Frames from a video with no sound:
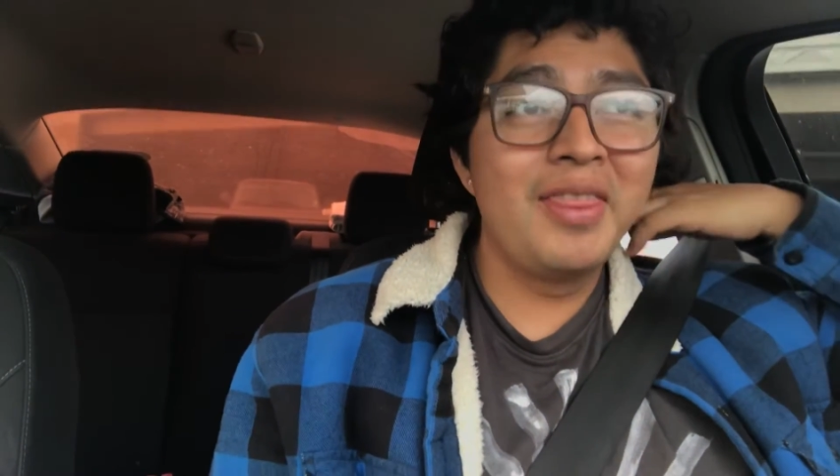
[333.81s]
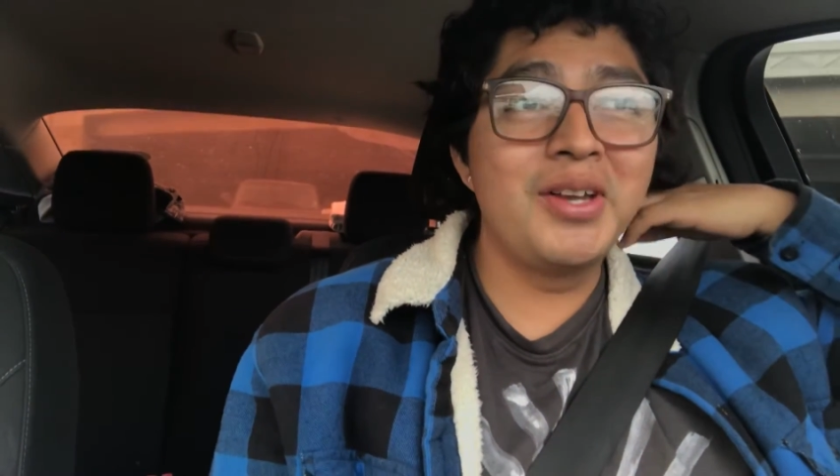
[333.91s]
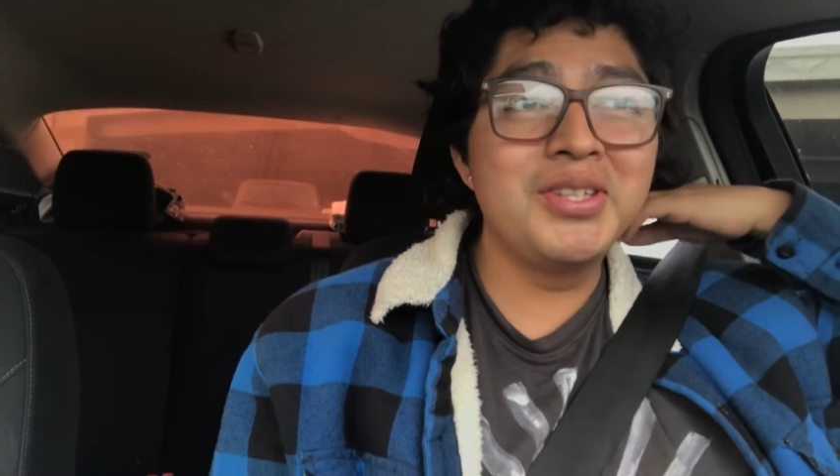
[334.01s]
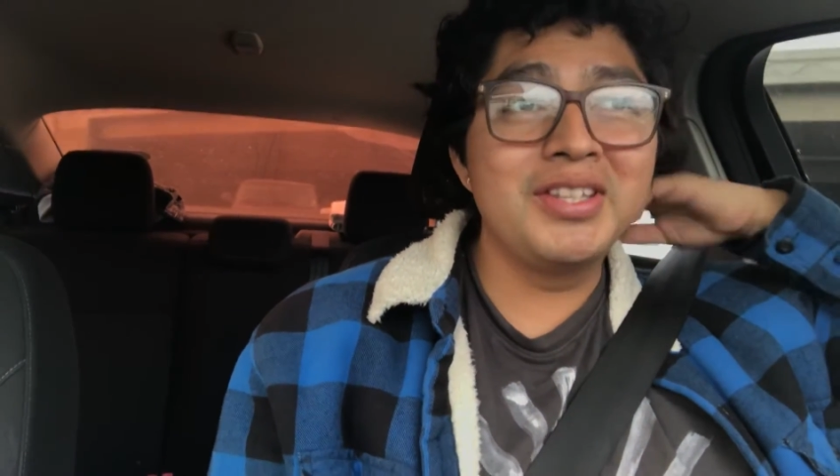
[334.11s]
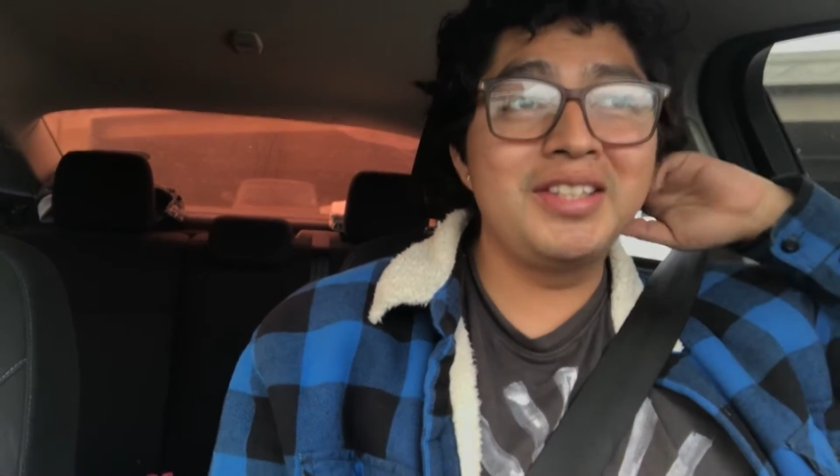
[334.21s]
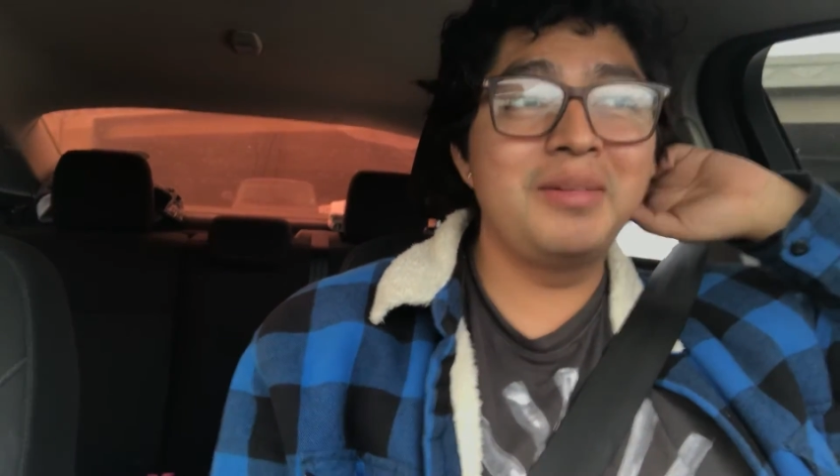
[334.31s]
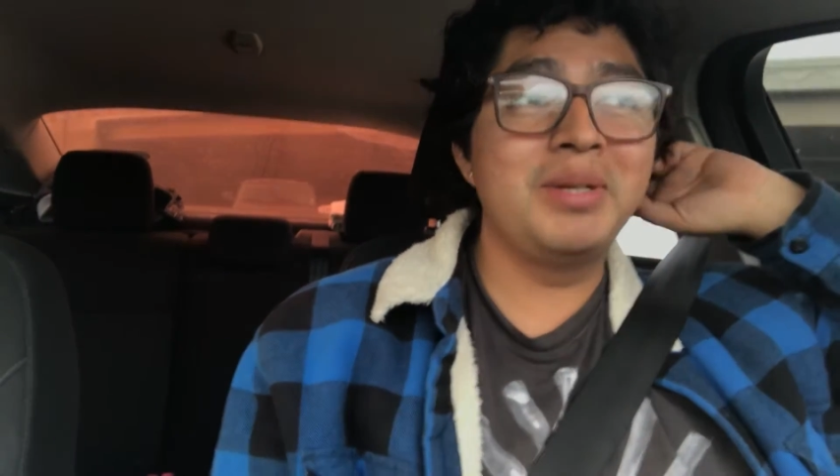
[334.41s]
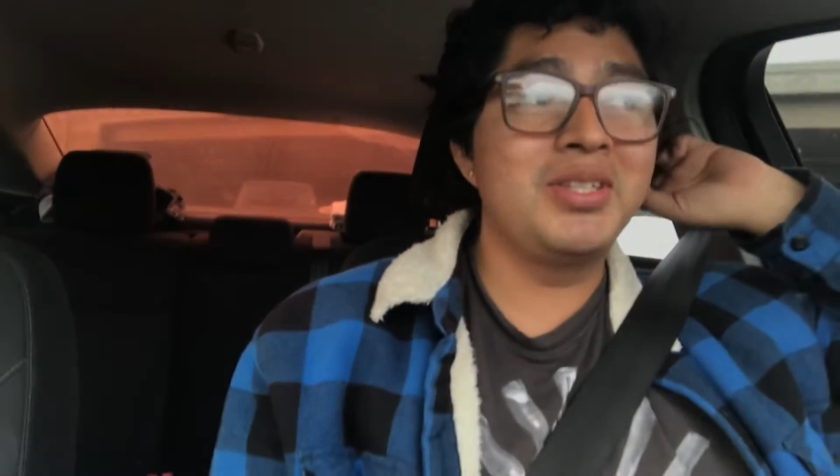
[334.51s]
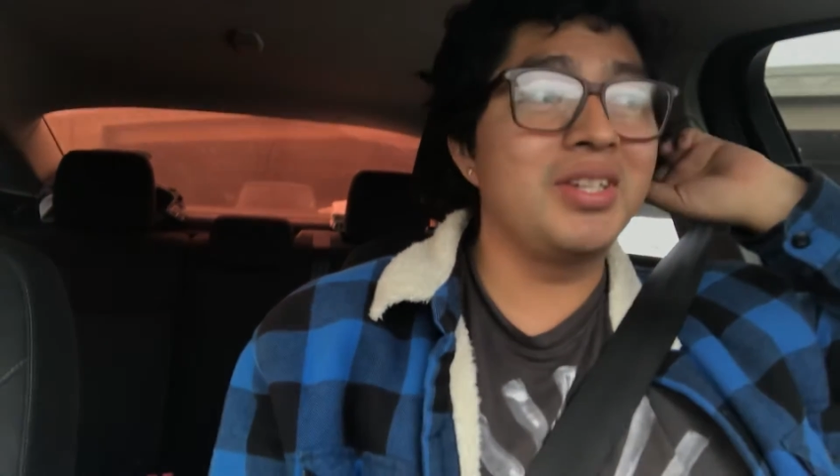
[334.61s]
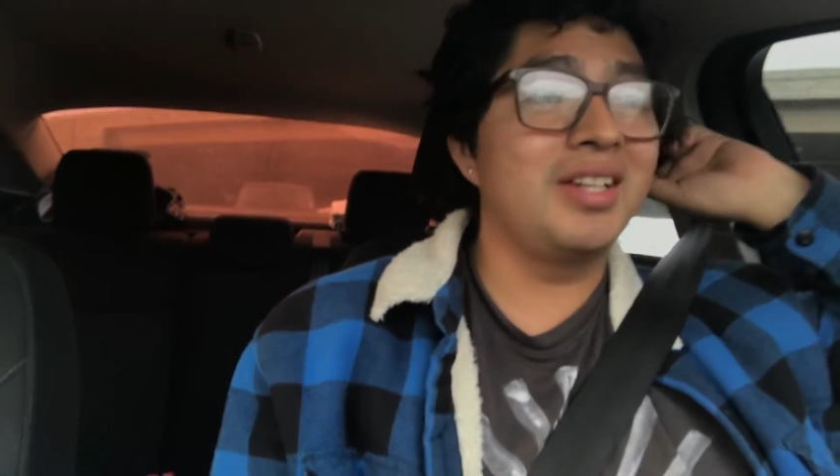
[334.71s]
there's nothing to
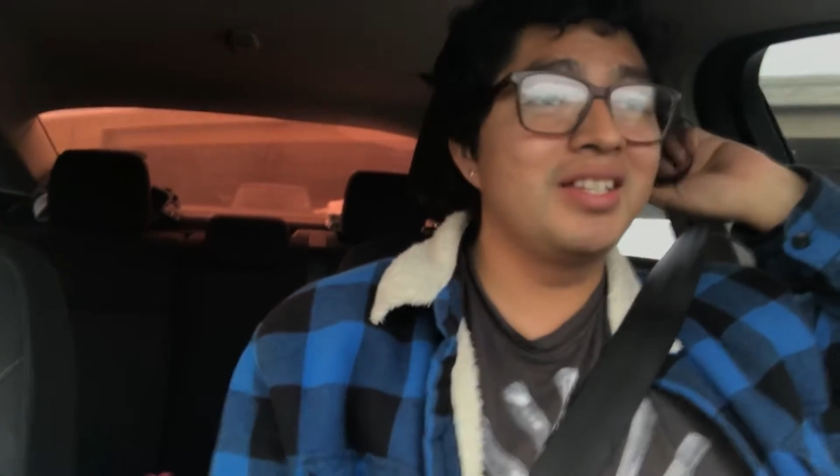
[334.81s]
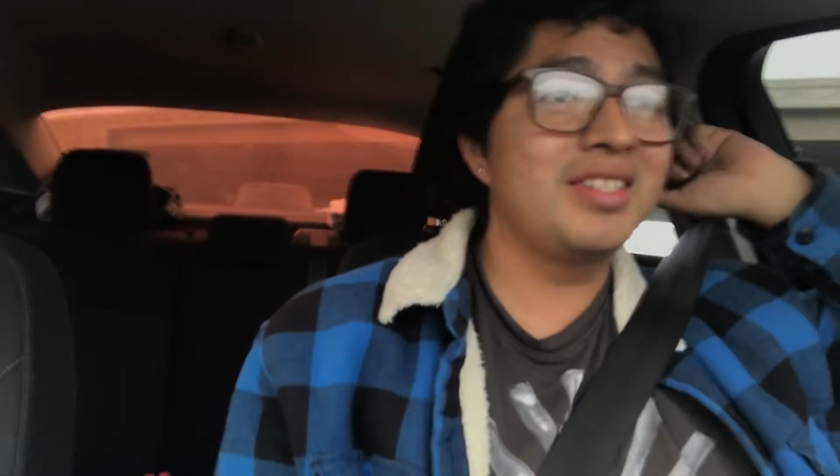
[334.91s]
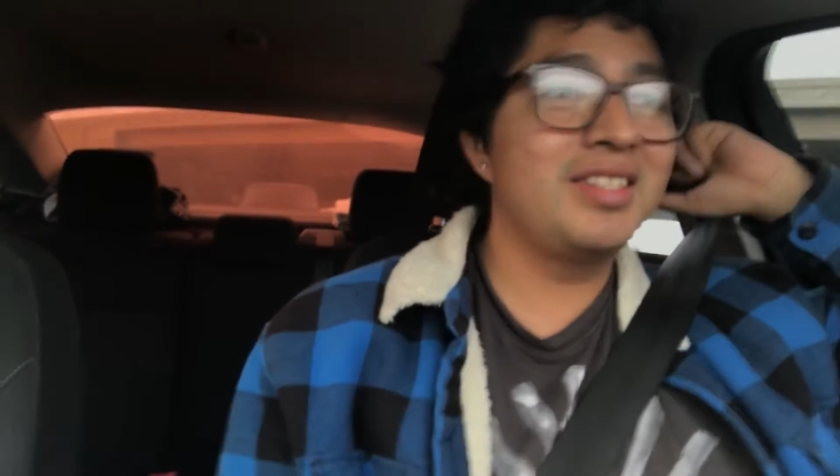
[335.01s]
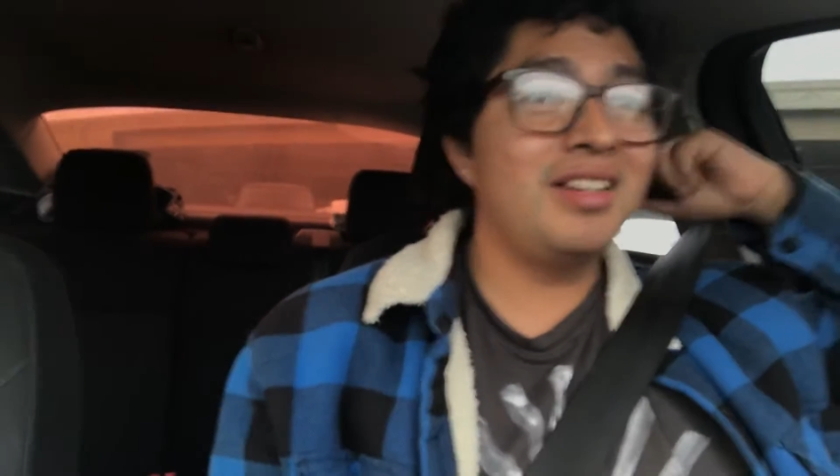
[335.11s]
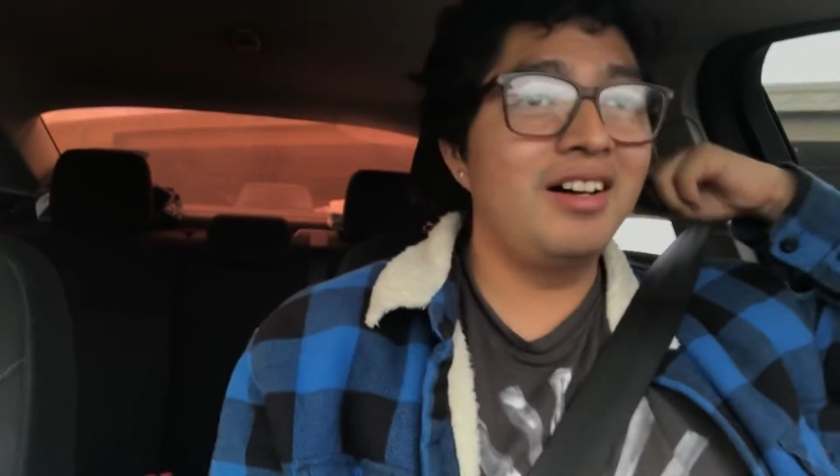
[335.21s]
be jealous